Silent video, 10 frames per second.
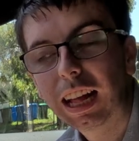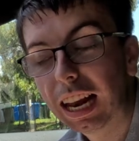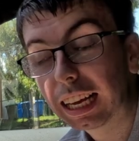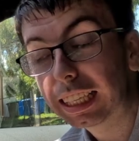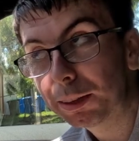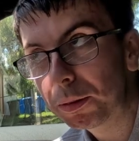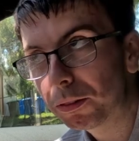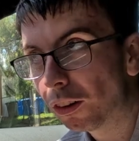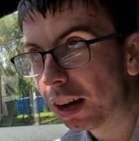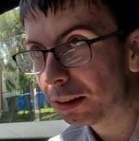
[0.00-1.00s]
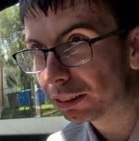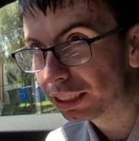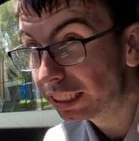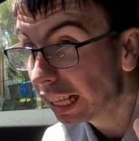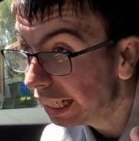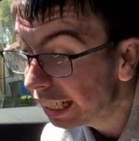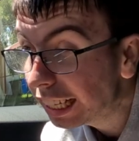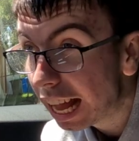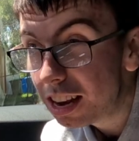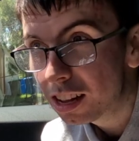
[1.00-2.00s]
like I said before, and I will say it
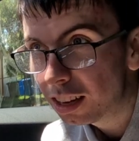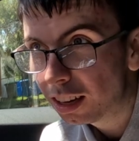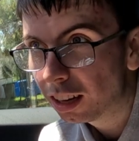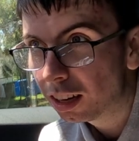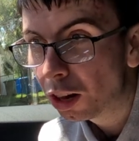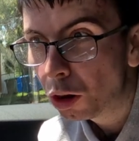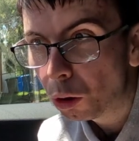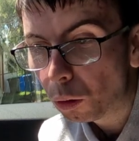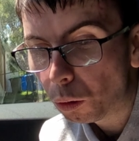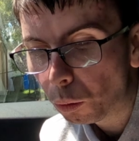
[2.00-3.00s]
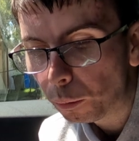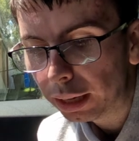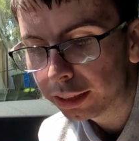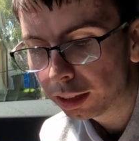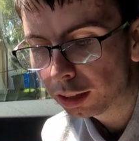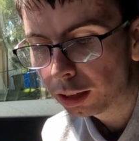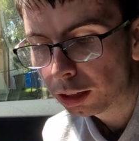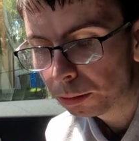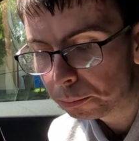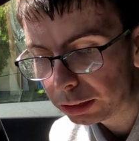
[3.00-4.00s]
again, always
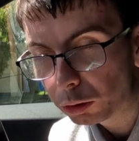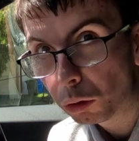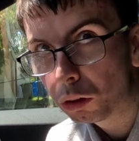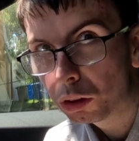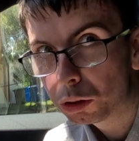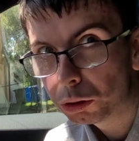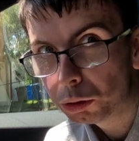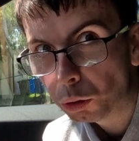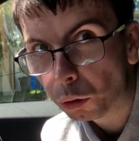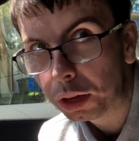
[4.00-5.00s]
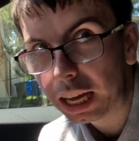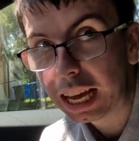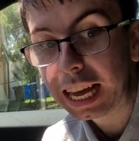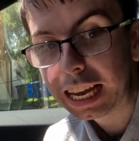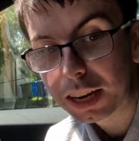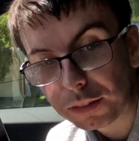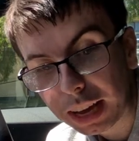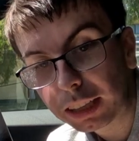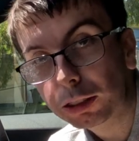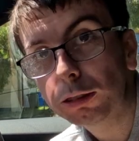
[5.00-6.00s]
make sure you're in a
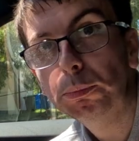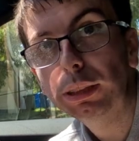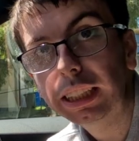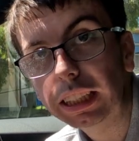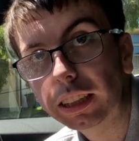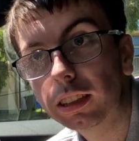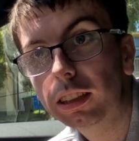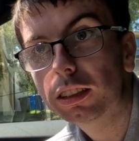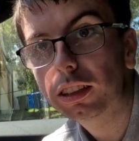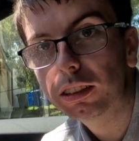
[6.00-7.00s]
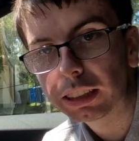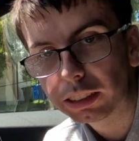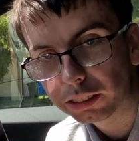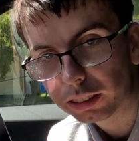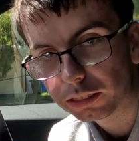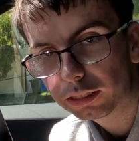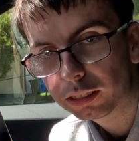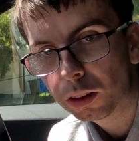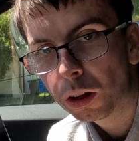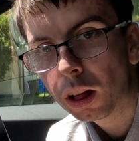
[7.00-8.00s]
financial position to do this sort of stuff.
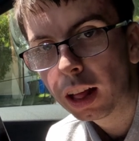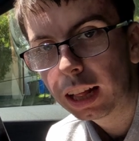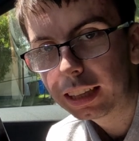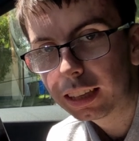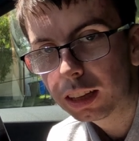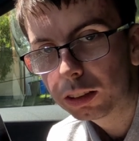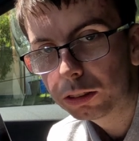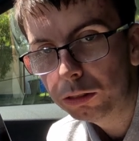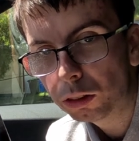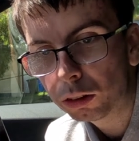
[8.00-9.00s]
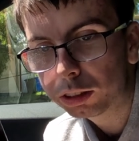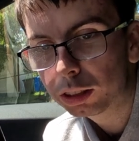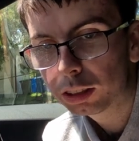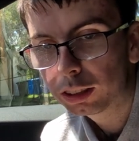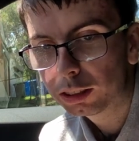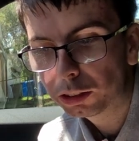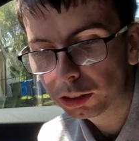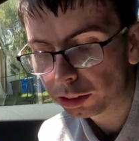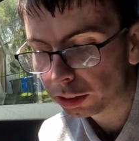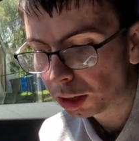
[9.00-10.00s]
Do not
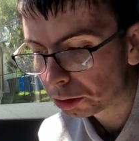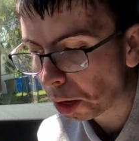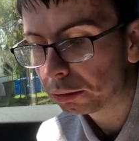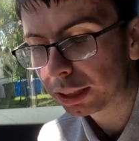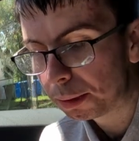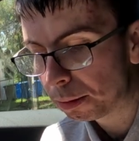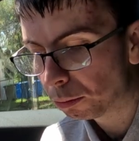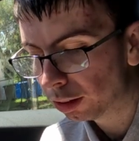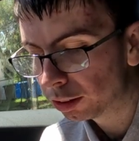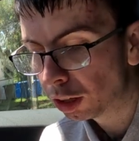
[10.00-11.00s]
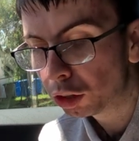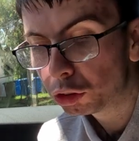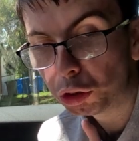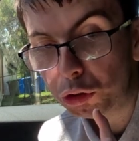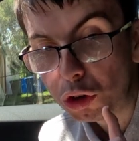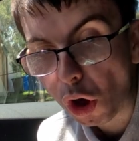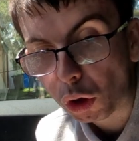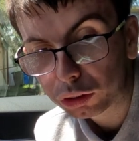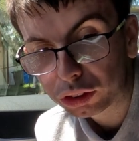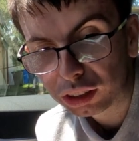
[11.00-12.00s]
just go and take my word. Do
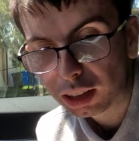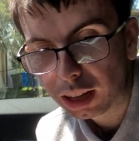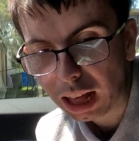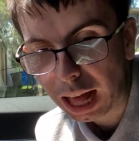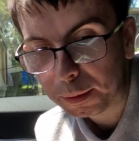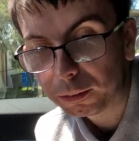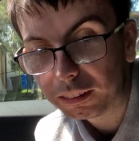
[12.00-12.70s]
not, I will